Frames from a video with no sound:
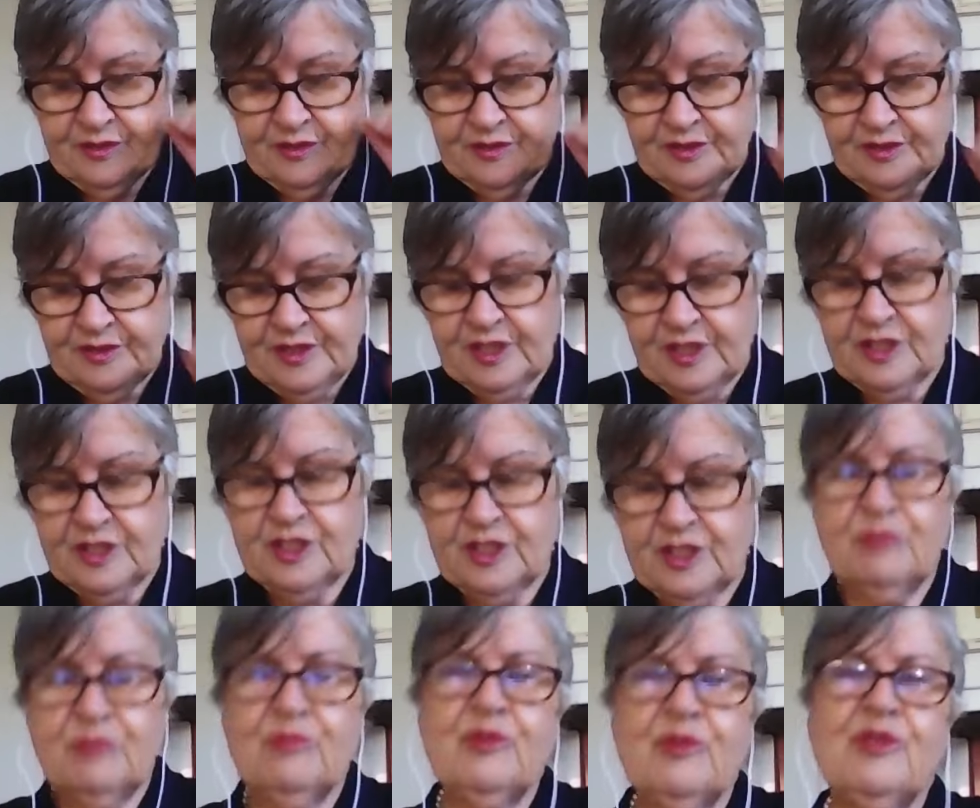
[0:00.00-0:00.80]

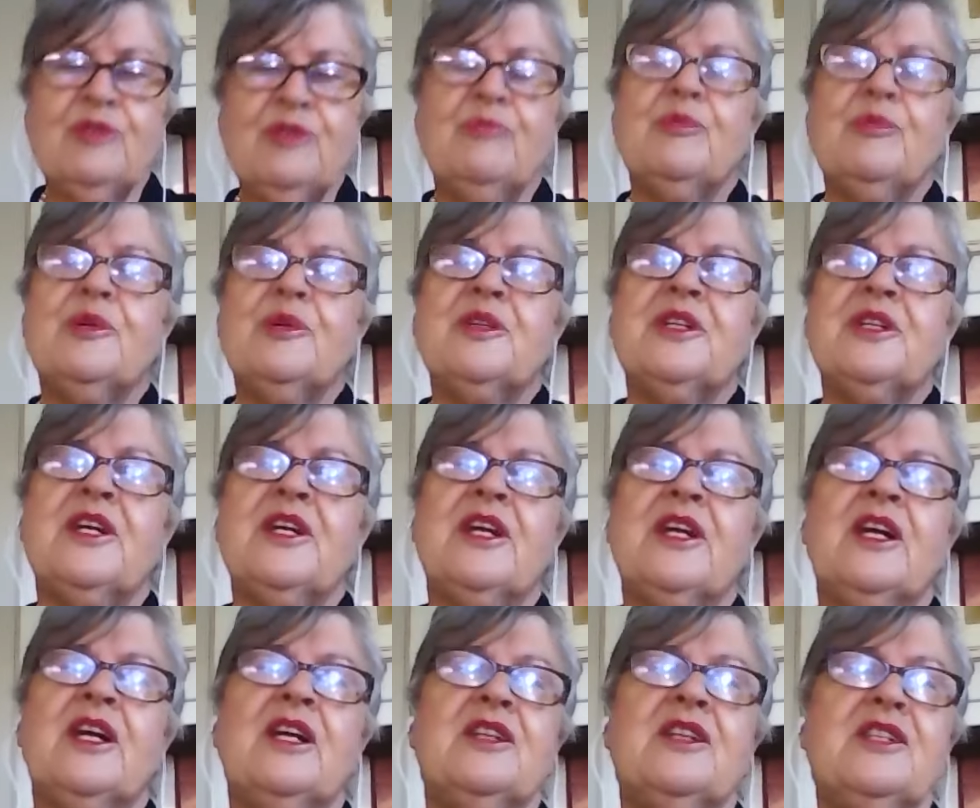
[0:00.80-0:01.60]
touching with your body,
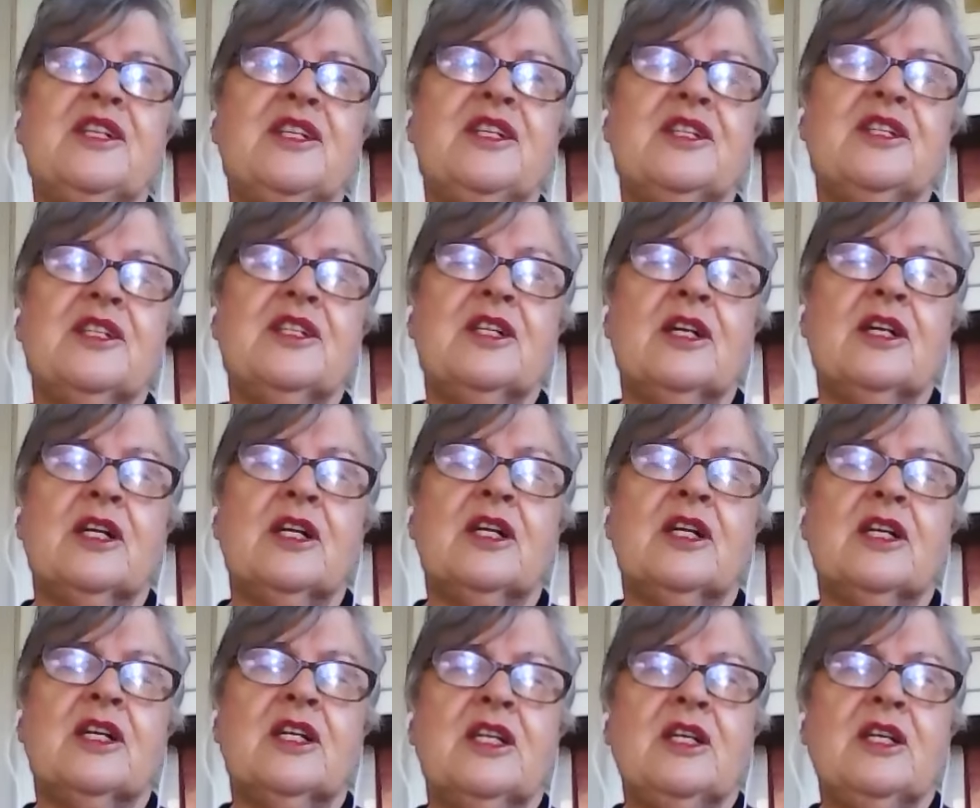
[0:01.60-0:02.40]
and then
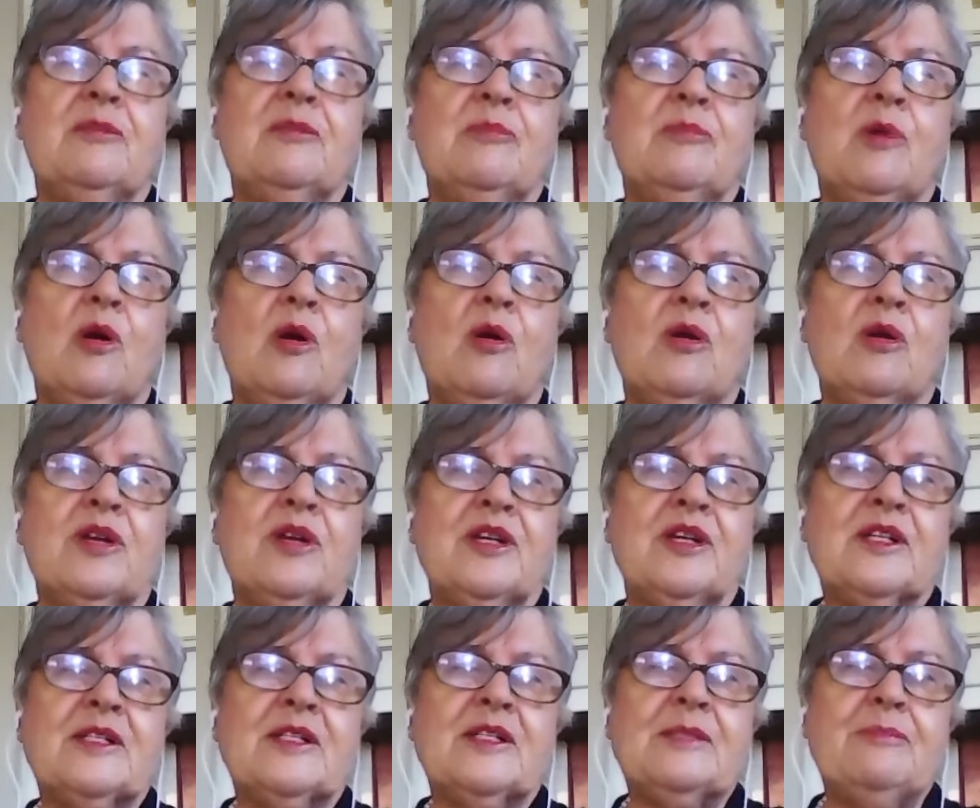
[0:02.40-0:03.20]
keep on
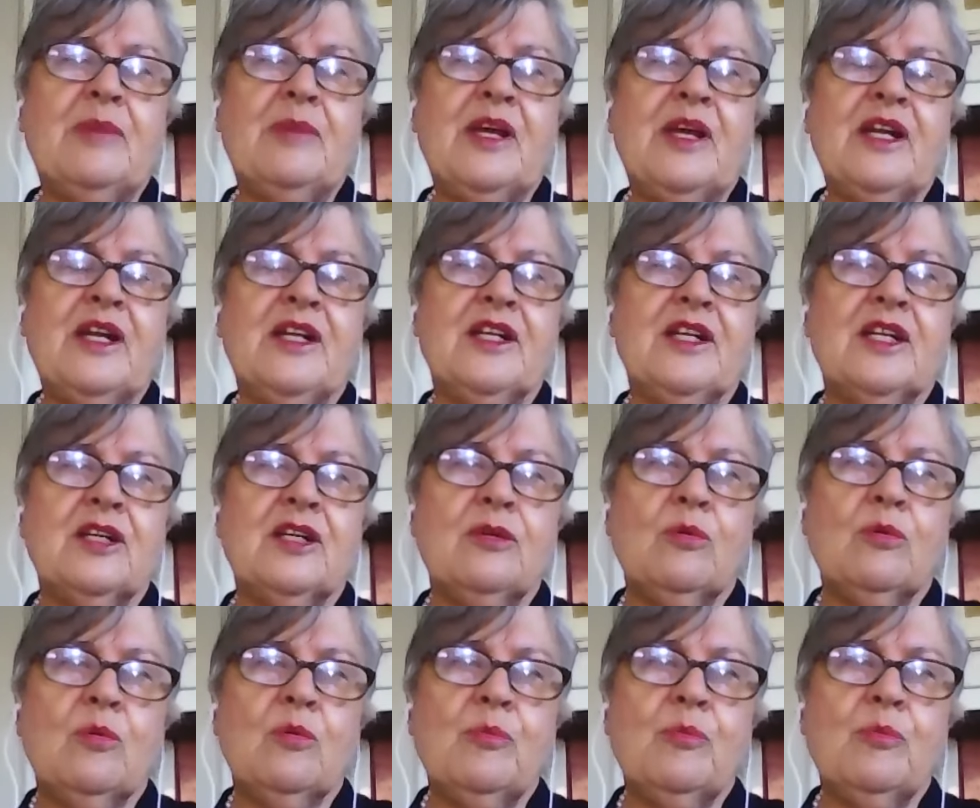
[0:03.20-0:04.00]
expanding
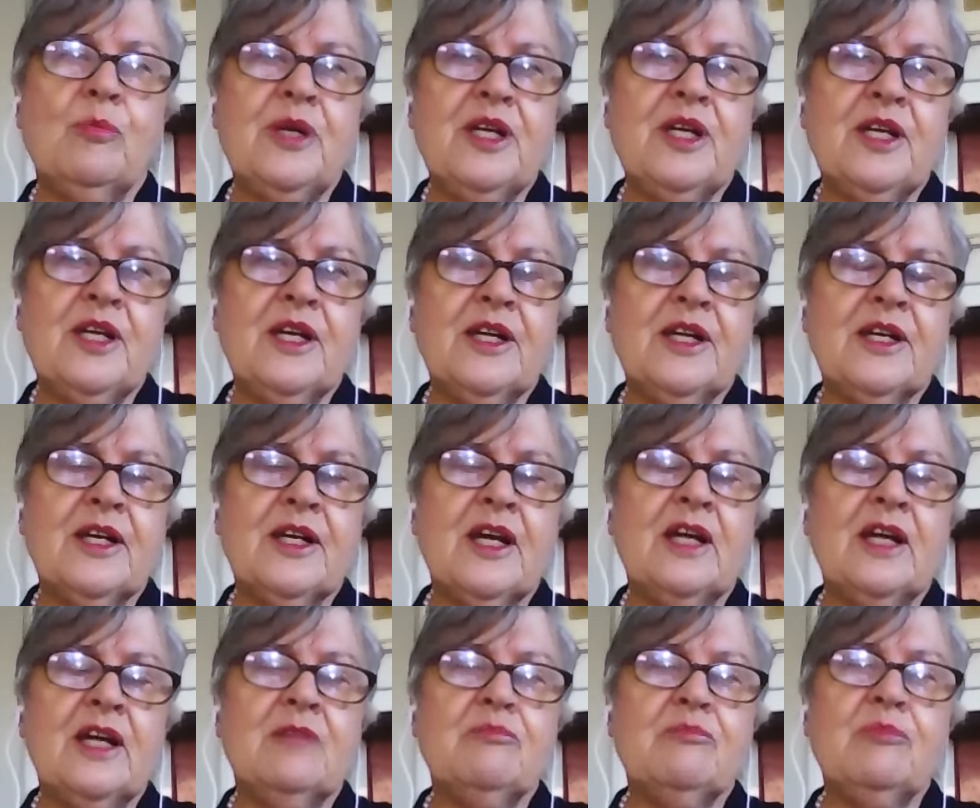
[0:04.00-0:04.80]
your being.
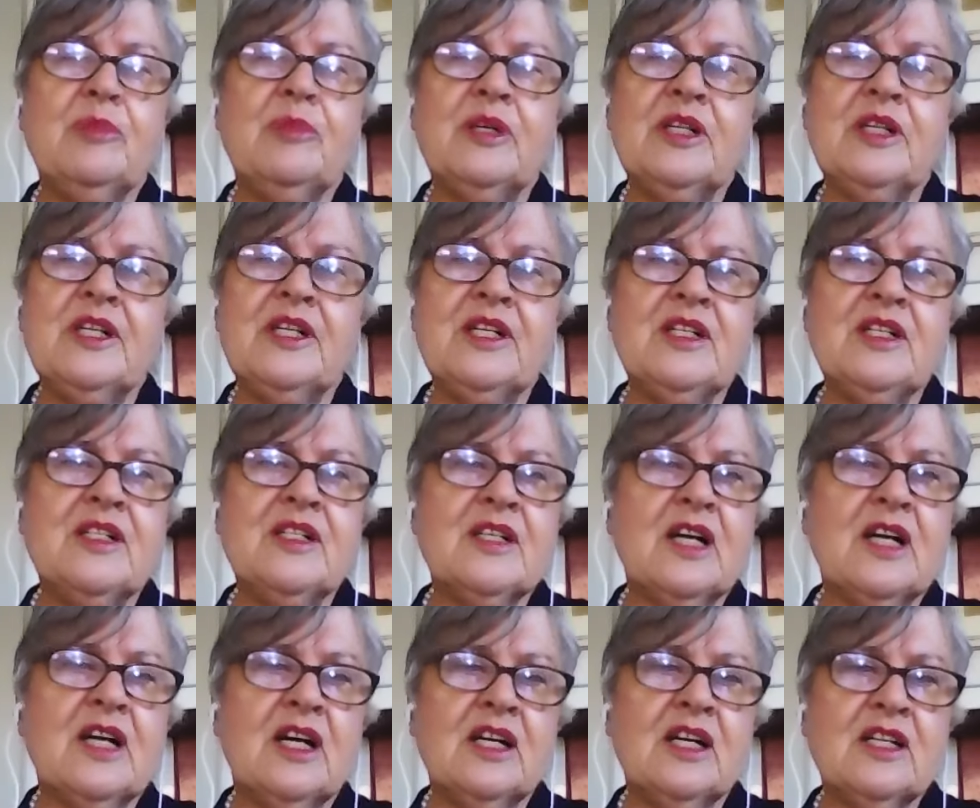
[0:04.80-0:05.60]
And please
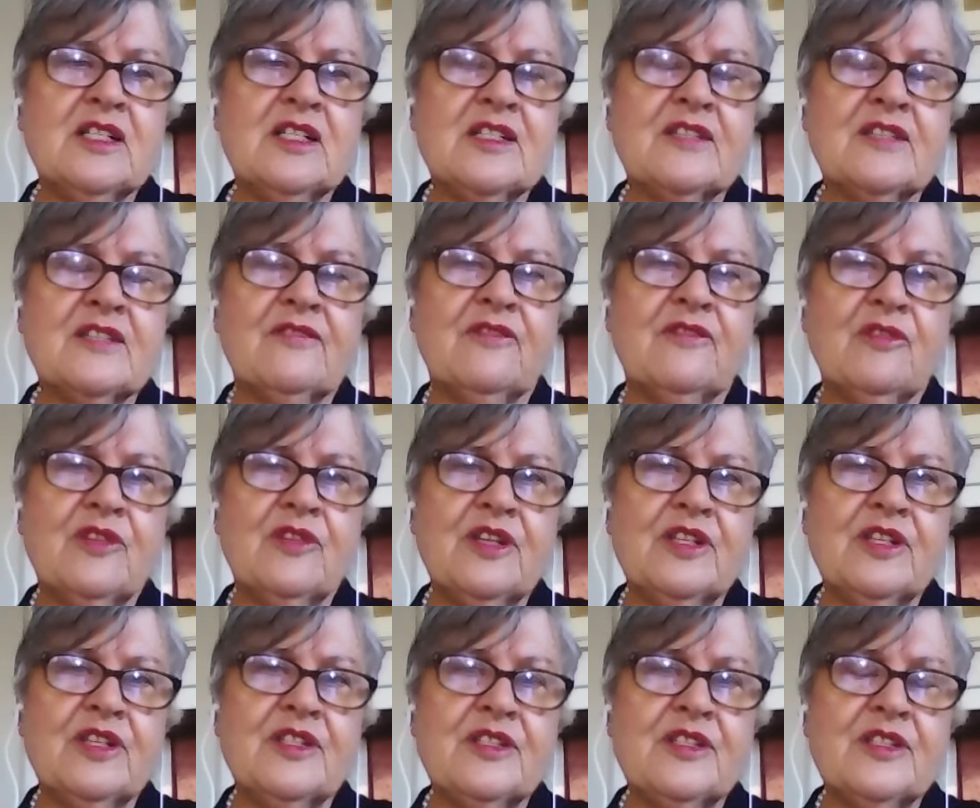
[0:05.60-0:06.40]
ask for
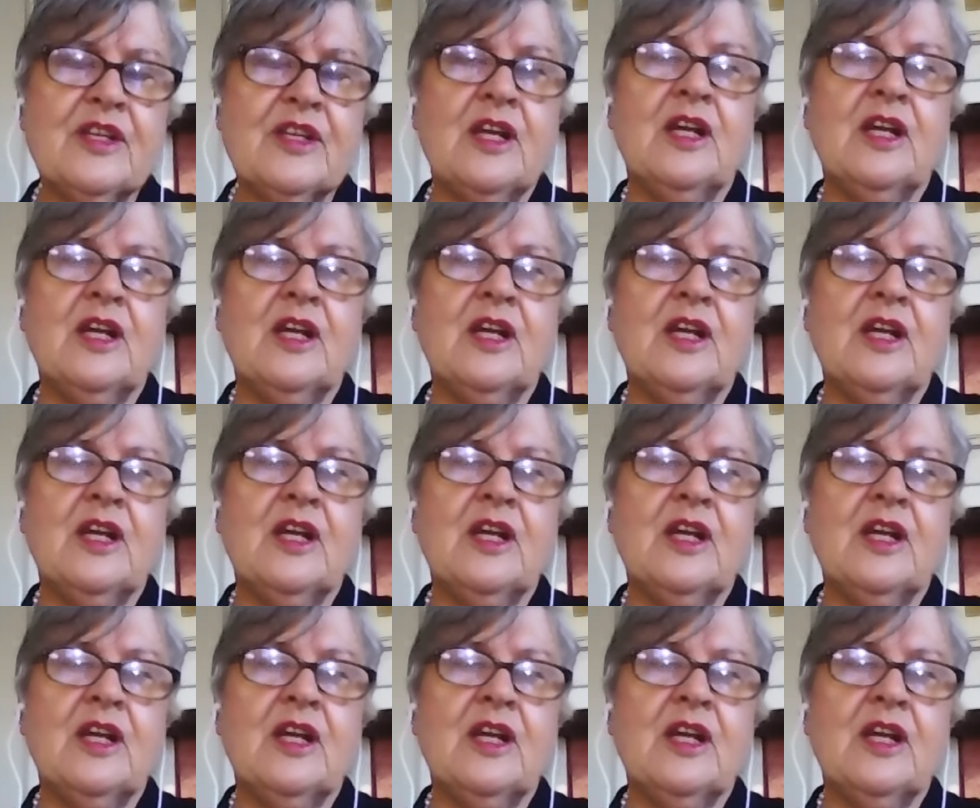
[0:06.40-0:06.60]
this